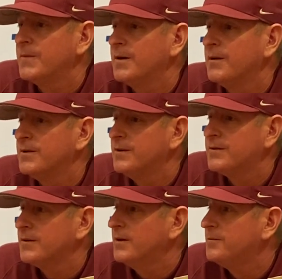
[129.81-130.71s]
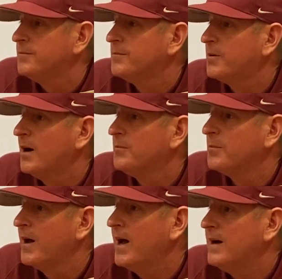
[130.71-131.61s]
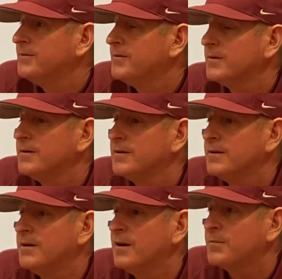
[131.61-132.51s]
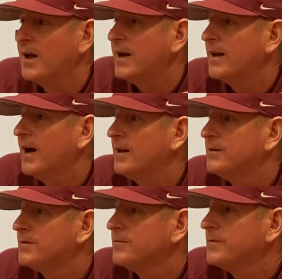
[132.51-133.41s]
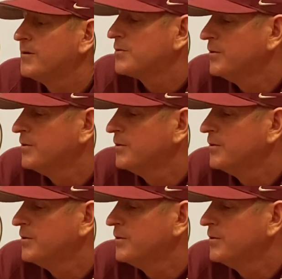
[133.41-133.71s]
it's a good problem to have. I'm glad he got his first